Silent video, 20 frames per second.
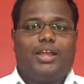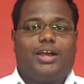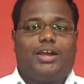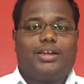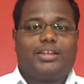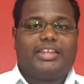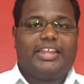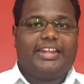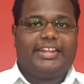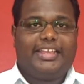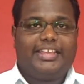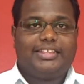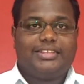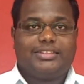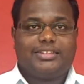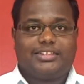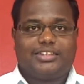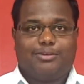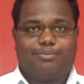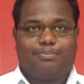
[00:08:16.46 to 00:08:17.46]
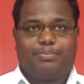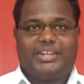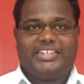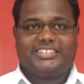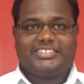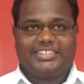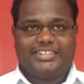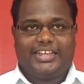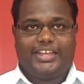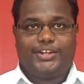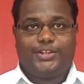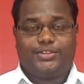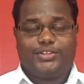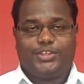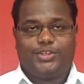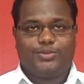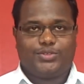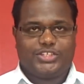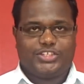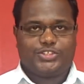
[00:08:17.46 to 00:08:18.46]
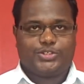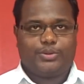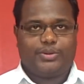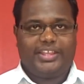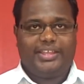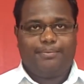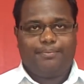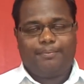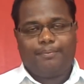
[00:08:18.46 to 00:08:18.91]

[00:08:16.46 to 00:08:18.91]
getting the complete scenario, the user story,